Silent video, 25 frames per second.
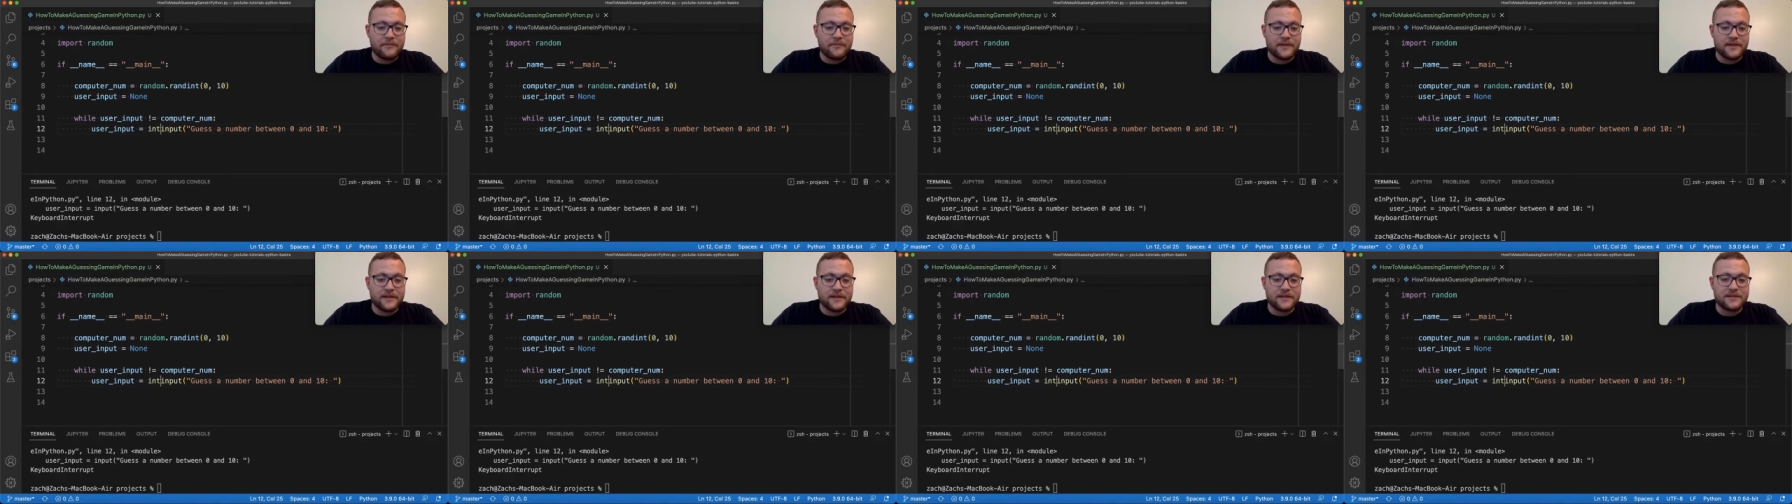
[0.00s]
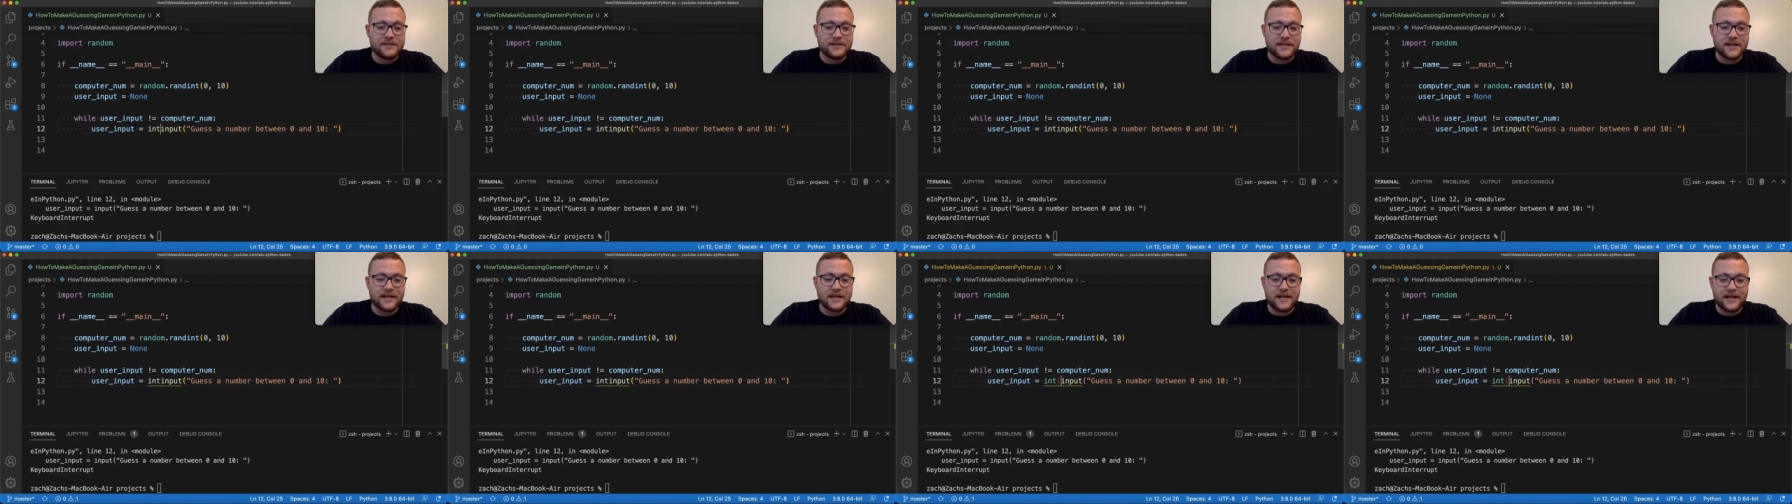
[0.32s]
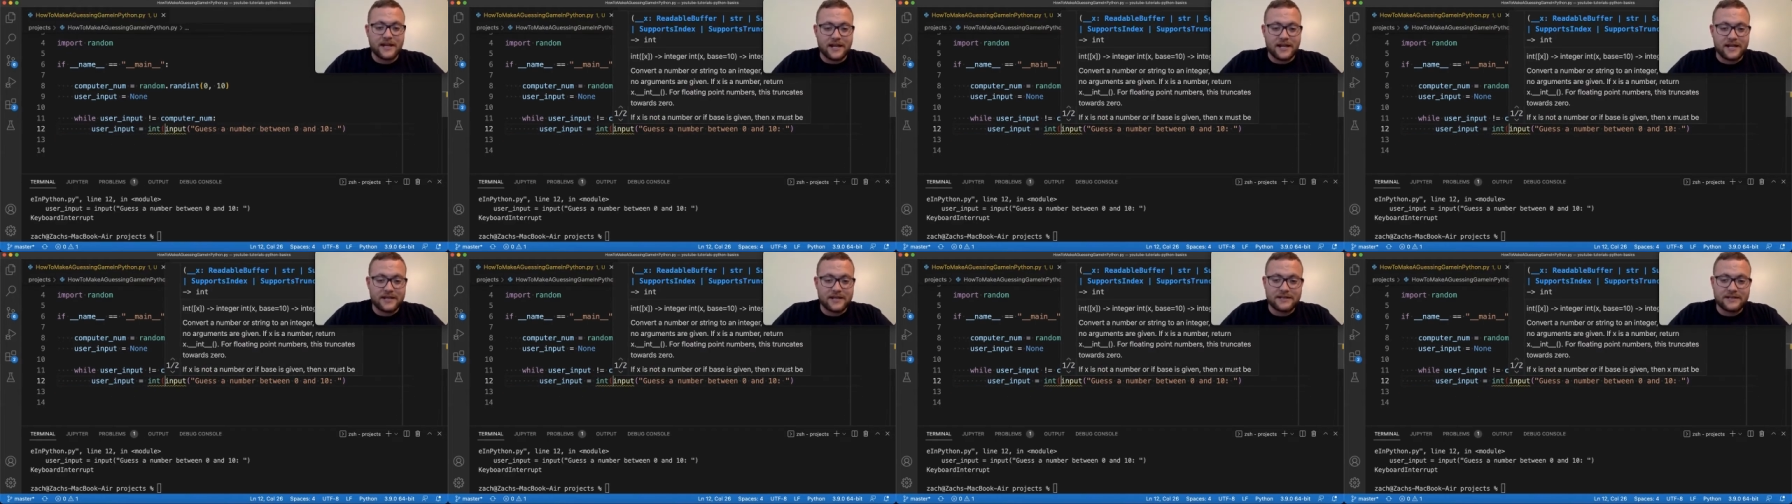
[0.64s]
this in an
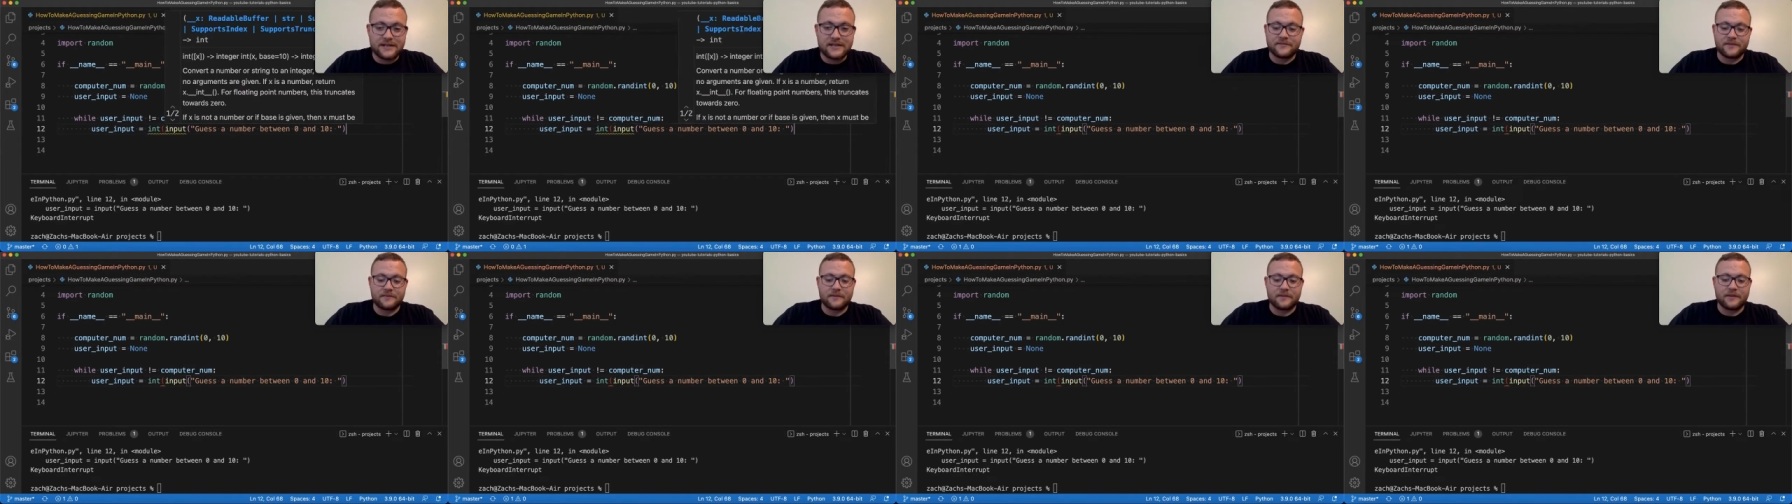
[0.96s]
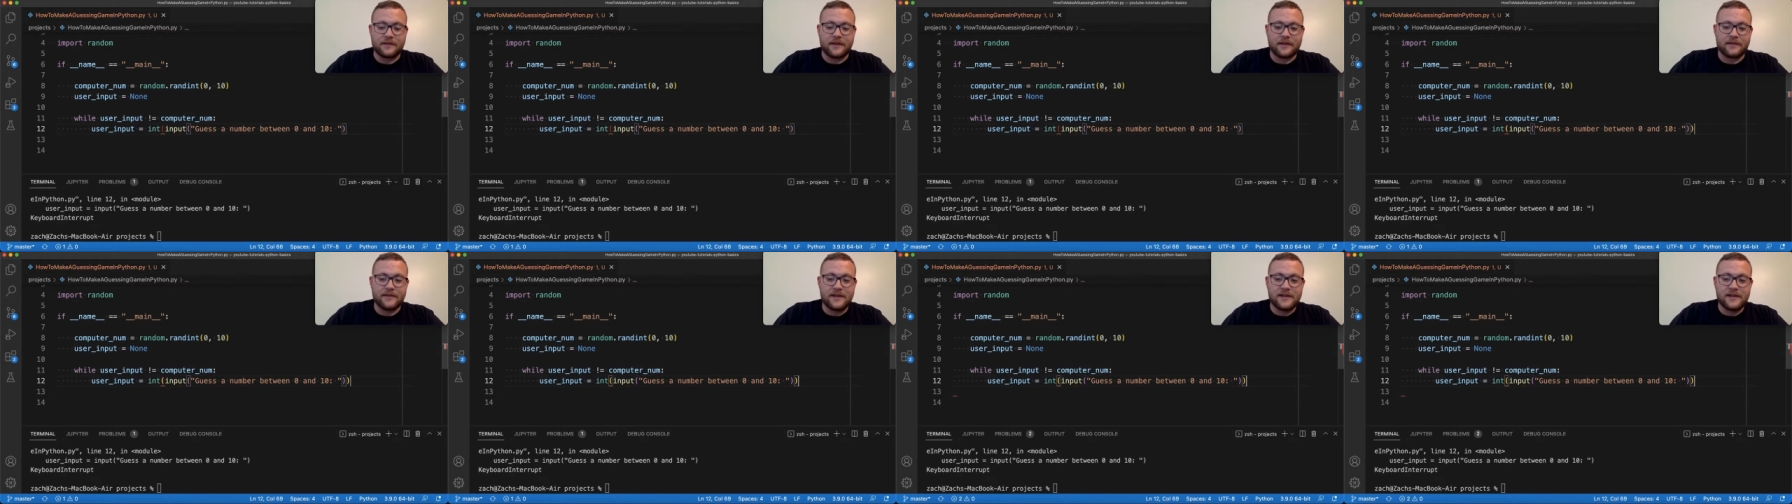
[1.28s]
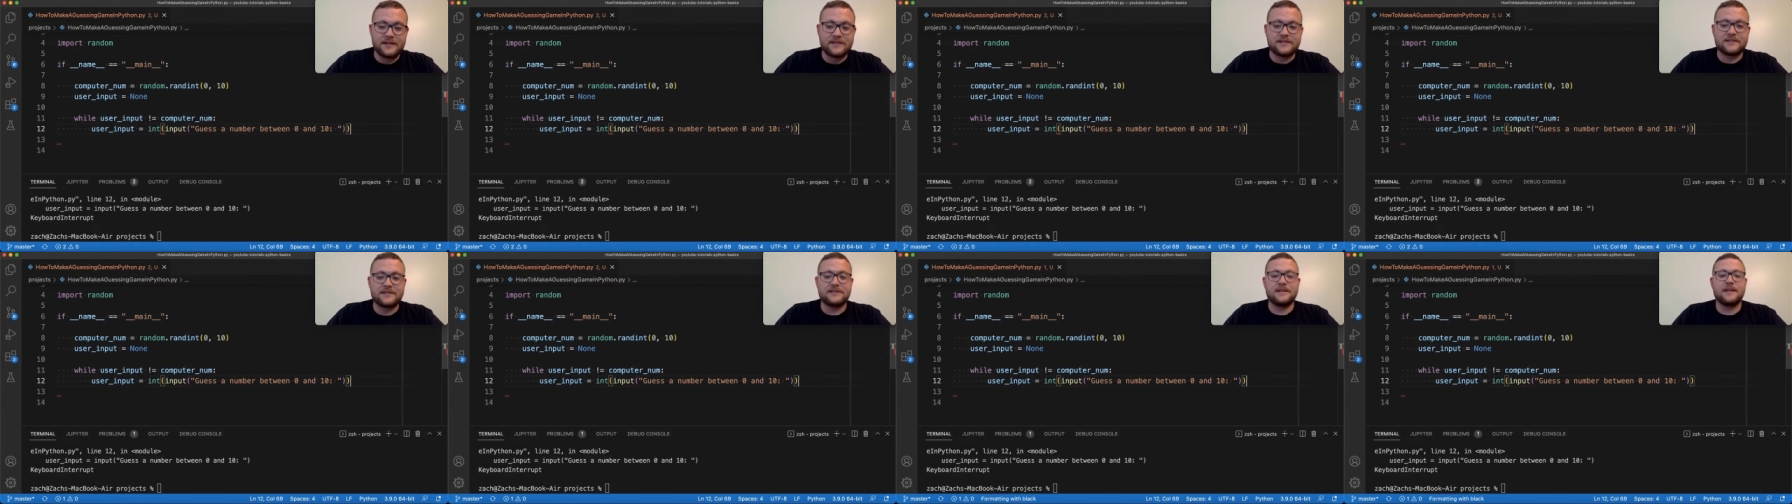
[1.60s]
int, something like
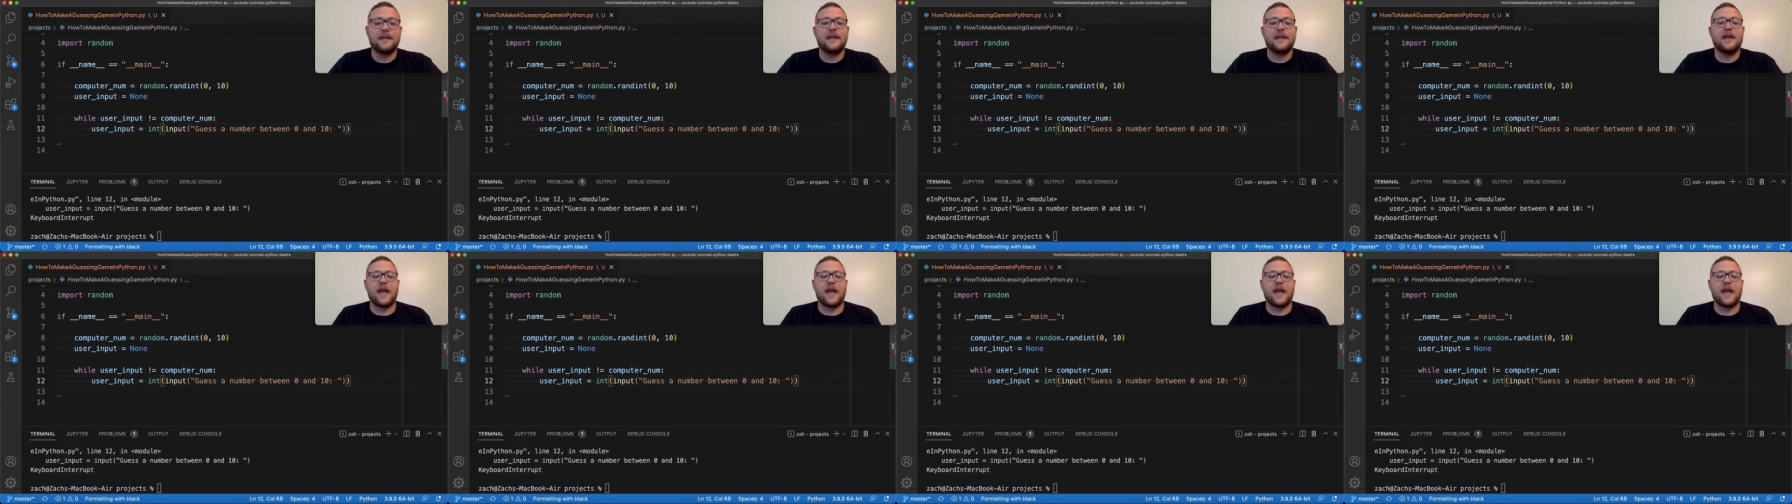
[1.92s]
this.